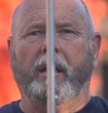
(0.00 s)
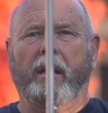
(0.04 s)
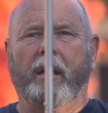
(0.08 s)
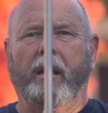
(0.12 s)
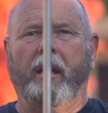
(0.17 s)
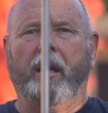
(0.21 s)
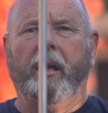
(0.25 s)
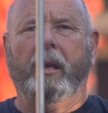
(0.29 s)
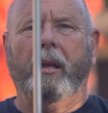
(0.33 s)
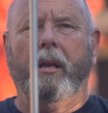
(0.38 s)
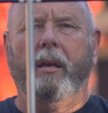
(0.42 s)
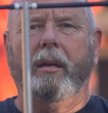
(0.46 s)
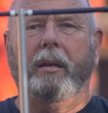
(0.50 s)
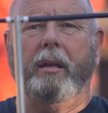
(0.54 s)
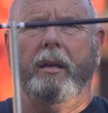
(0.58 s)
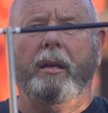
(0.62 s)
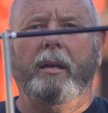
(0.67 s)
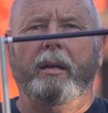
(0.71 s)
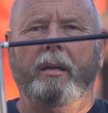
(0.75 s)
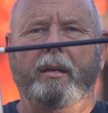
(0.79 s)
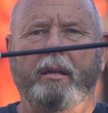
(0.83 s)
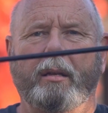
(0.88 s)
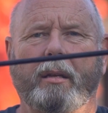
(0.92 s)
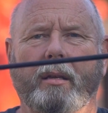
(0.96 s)
And
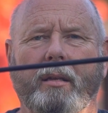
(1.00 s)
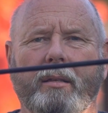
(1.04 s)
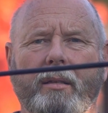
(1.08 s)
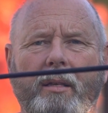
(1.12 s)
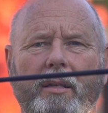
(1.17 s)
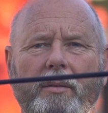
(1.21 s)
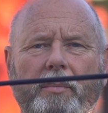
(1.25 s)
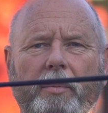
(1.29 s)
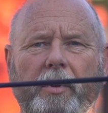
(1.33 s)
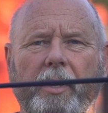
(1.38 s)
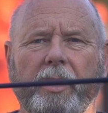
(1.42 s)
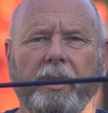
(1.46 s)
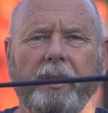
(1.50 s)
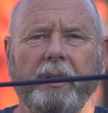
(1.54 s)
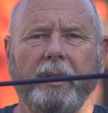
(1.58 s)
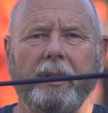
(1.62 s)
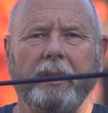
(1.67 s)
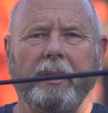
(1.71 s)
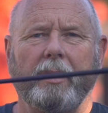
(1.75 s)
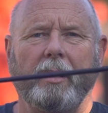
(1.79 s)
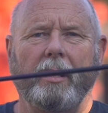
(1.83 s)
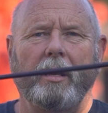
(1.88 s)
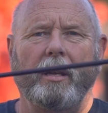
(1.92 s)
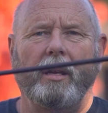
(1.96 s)
uh, it does pretty
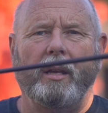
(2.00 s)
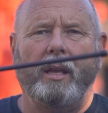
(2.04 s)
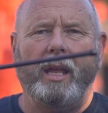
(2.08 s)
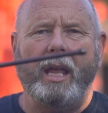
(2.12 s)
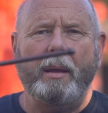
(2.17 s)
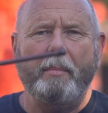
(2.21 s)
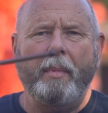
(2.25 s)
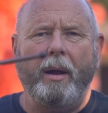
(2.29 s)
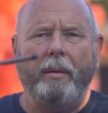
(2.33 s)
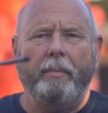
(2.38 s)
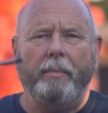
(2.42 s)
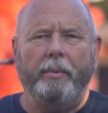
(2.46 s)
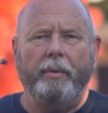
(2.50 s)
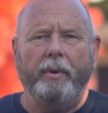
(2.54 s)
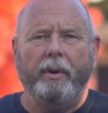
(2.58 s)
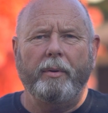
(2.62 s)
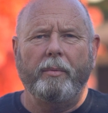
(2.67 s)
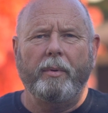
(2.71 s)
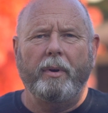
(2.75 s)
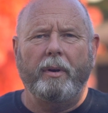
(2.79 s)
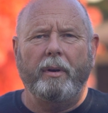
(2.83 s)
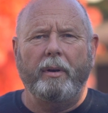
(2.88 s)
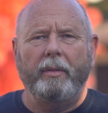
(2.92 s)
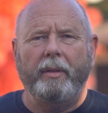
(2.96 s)
good. It came out pretty
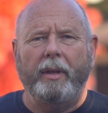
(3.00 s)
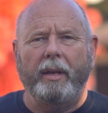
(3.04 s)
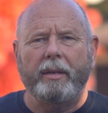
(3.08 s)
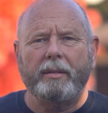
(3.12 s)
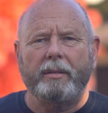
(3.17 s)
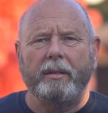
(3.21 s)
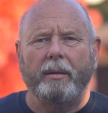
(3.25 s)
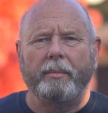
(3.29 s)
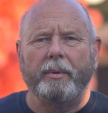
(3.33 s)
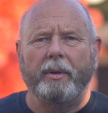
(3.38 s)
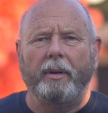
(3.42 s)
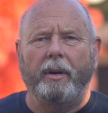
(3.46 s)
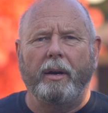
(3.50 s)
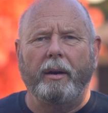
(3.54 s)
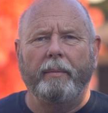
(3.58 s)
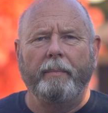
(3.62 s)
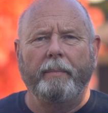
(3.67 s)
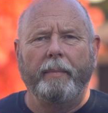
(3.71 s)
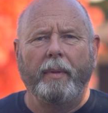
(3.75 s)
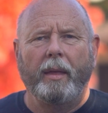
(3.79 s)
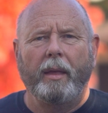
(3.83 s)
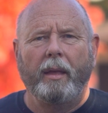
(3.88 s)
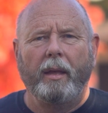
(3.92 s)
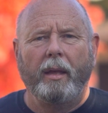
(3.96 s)
well on the SWR.
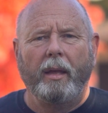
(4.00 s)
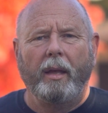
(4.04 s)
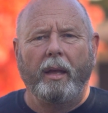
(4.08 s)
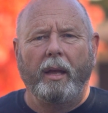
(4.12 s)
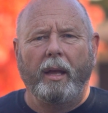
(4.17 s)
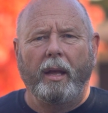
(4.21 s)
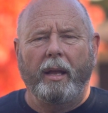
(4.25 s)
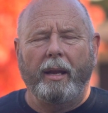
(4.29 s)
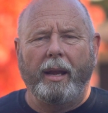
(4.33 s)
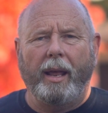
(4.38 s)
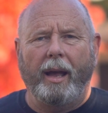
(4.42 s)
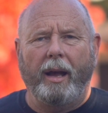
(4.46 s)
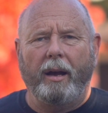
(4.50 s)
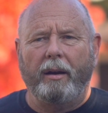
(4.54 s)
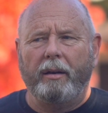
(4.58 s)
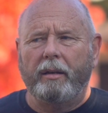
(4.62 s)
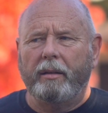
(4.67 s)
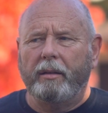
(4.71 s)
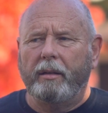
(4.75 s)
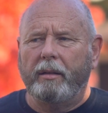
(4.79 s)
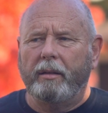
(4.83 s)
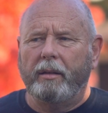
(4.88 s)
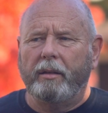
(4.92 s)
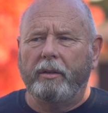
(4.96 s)
Now,
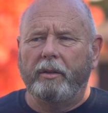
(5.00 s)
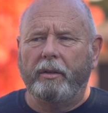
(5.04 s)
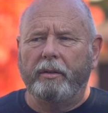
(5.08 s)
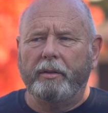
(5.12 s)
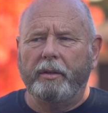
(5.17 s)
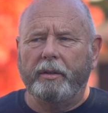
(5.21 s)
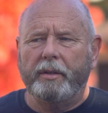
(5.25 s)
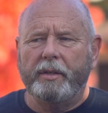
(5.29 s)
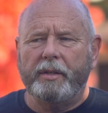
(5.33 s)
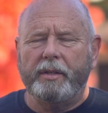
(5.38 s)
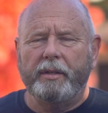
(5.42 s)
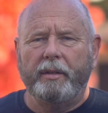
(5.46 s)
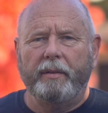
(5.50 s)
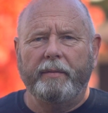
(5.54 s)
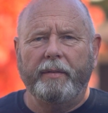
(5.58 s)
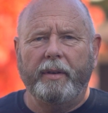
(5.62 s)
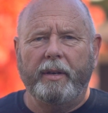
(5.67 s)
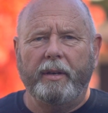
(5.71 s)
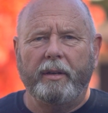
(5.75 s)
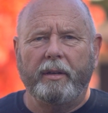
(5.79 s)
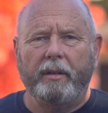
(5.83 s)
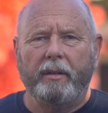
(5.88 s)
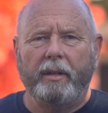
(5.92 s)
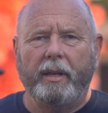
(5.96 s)
you'll notice in the
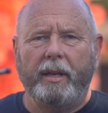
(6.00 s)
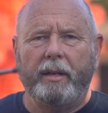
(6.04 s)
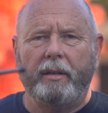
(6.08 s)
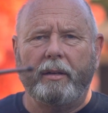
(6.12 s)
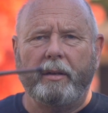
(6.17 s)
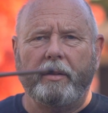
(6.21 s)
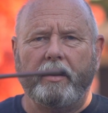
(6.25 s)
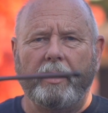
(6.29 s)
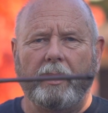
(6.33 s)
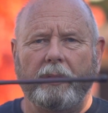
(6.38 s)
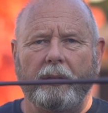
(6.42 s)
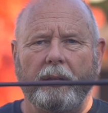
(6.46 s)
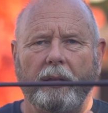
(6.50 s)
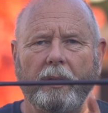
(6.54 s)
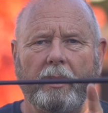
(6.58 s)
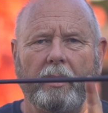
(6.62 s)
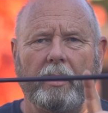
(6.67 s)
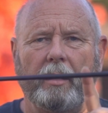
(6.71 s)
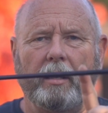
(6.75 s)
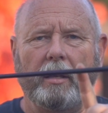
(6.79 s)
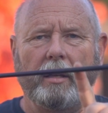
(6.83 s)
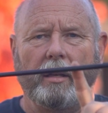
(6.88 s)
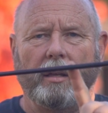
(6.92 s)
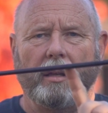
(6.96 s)
video later that
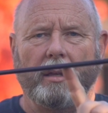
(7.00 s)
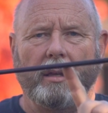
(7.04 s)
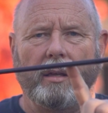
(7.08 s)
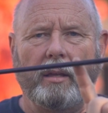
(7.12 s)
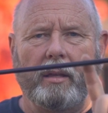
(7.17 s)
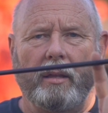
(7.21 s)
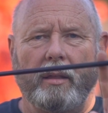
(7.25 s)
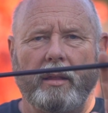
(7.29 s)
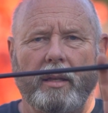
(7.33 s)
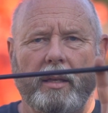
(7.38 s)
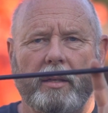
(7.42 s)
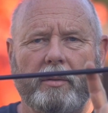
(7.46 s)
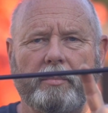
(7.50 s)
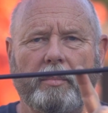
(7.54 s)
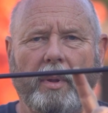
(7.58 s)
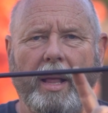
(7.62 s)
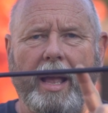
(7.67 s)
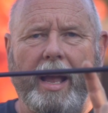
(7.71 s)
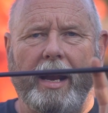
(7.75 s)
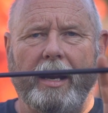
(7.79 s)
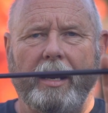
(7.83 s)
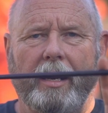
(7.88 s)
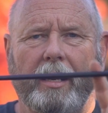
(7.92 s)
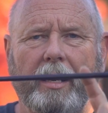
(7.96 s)
these
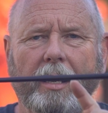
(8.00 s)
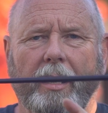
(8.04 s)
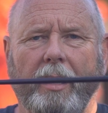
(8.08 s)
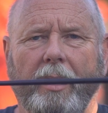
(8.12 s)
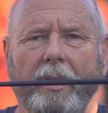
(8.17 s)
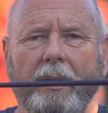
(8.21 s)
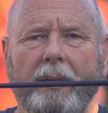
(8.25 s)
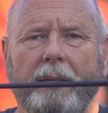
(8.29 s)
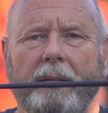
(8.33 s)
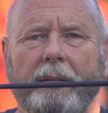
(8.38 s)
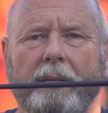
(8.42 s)
black uh,